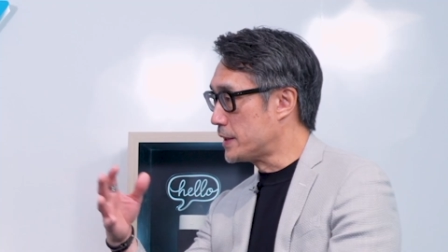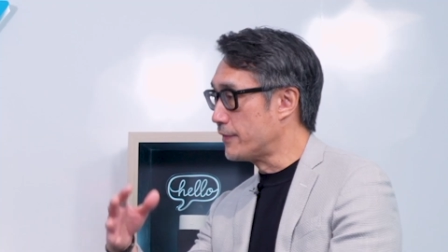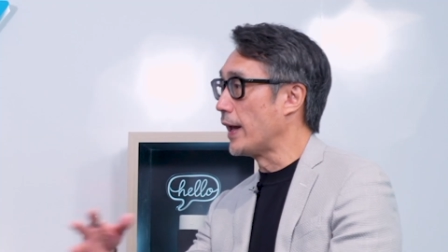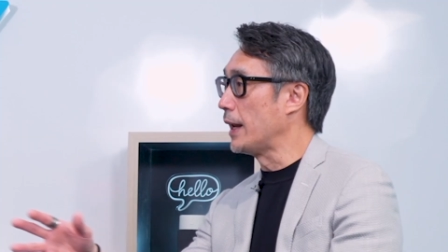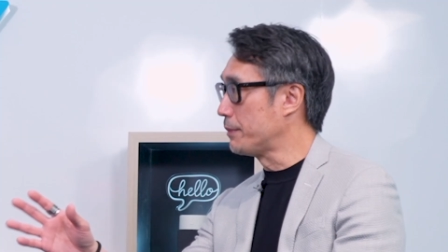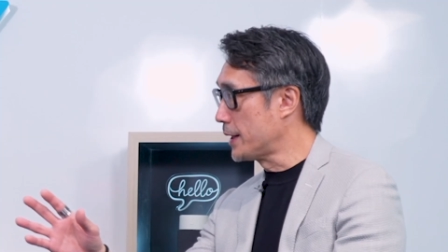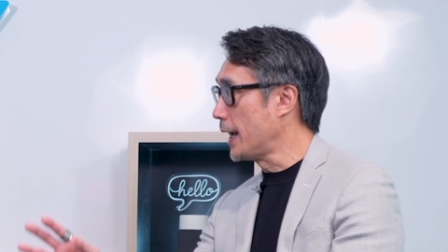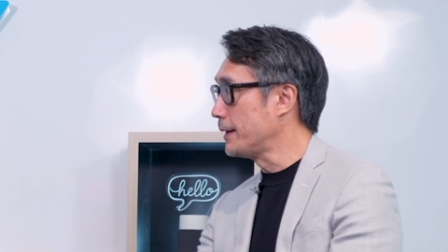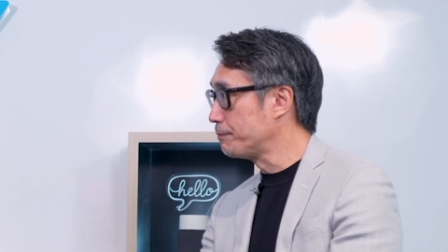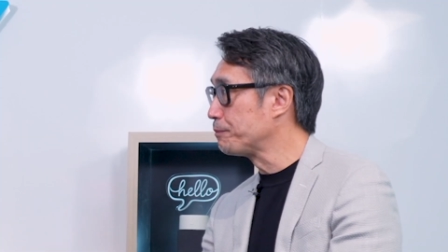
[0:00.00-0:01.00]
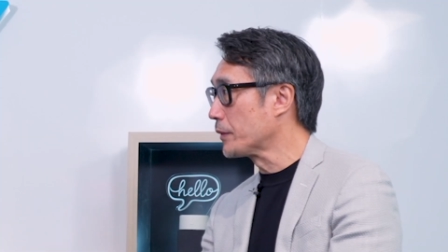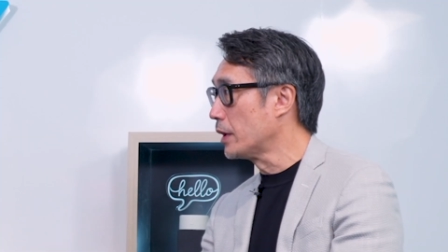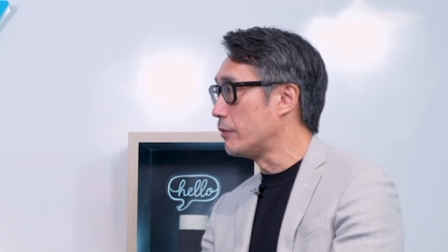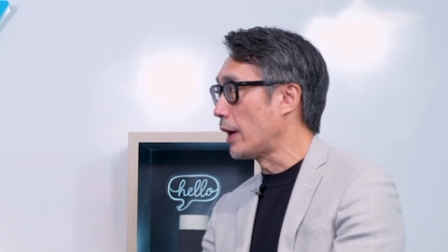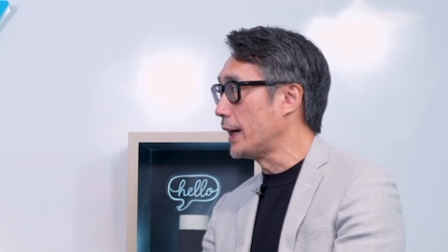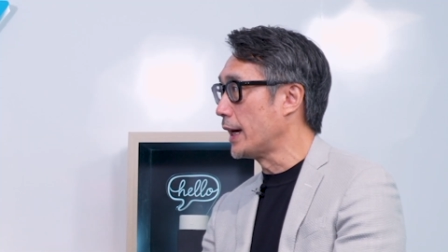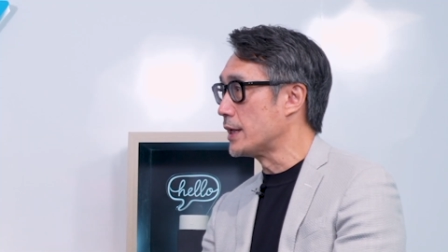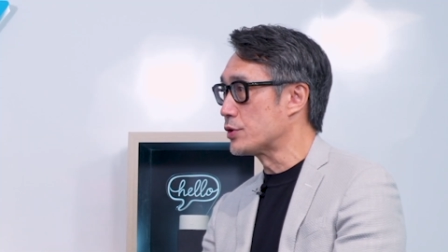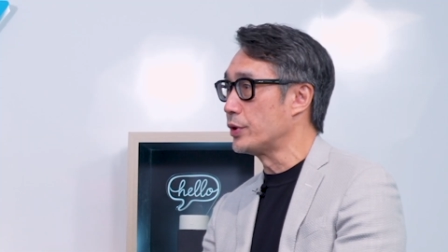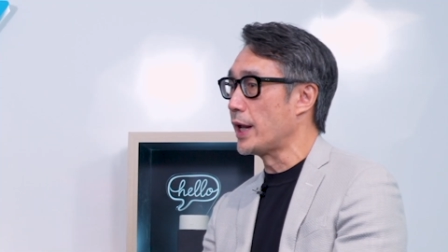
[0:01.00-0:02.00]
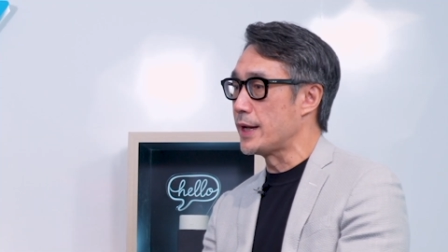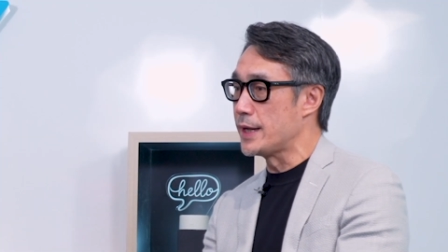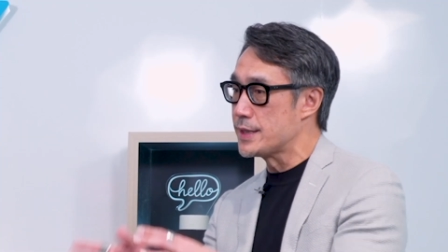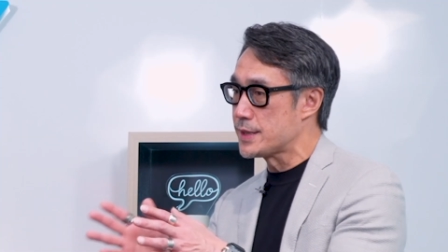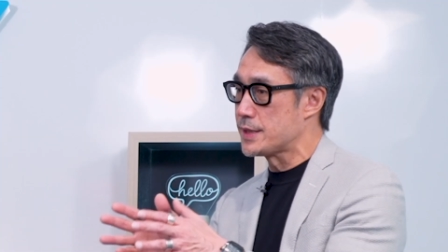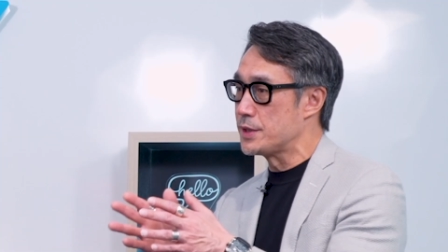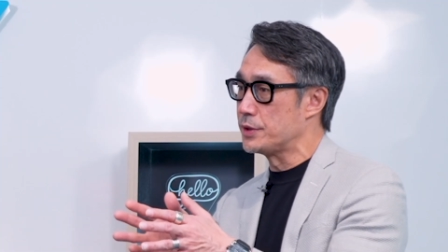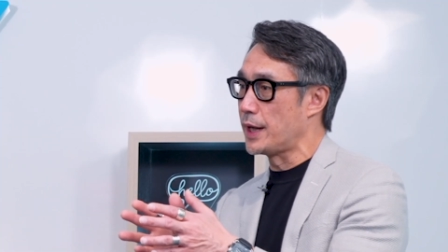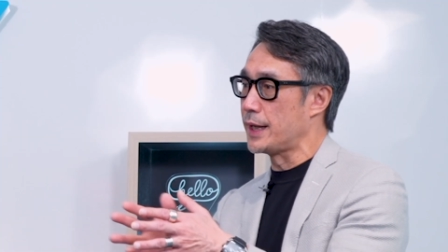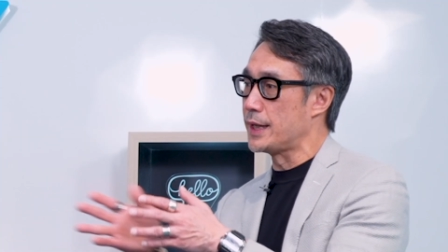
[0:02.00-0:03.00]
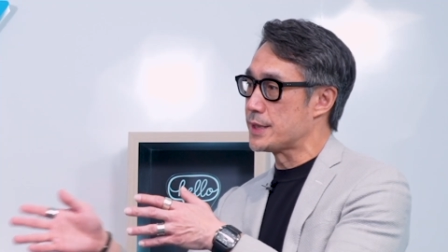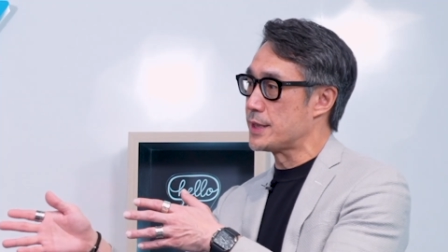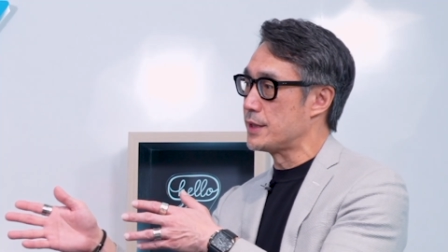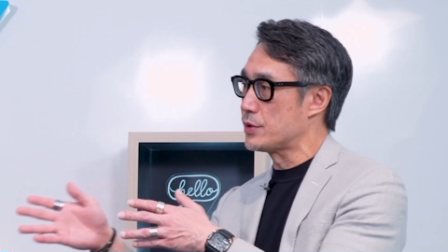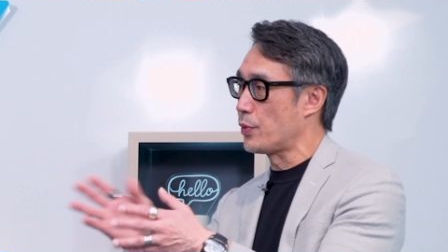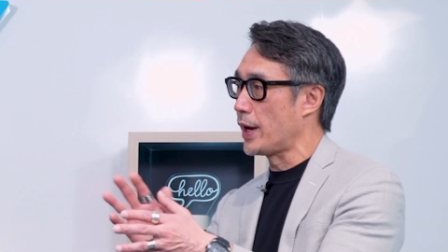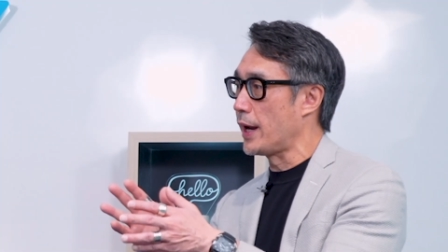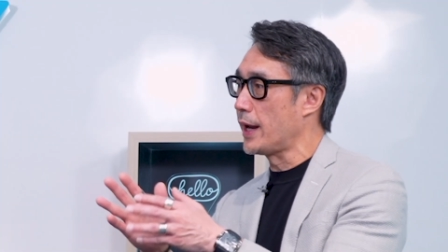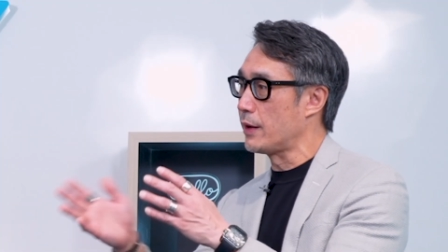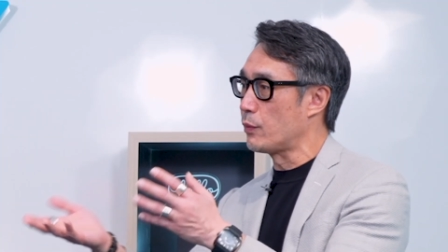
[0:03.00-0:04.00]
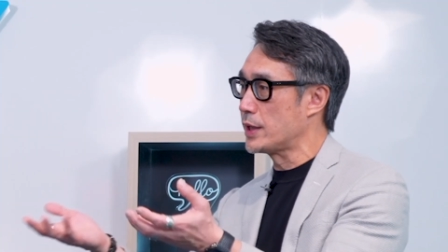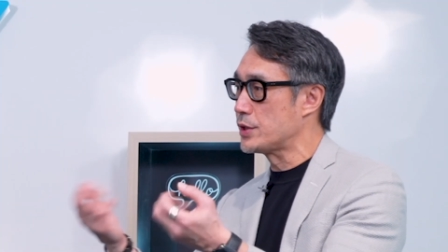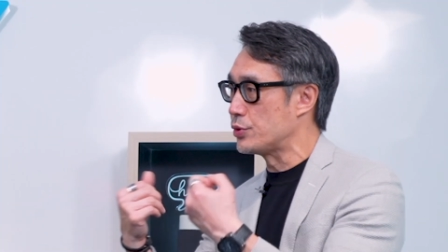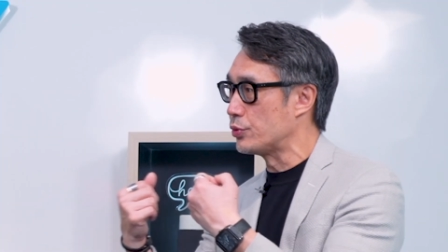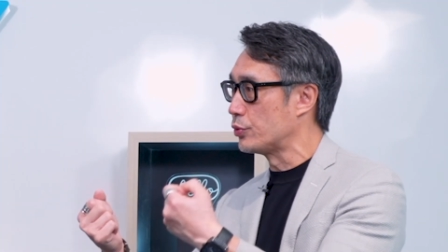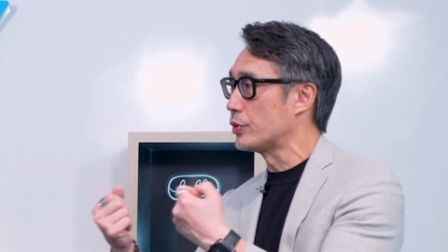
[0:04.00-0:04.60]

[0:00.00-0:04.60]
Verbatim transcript: developed yet, yep. right? And so there is still an instance where, hey, once you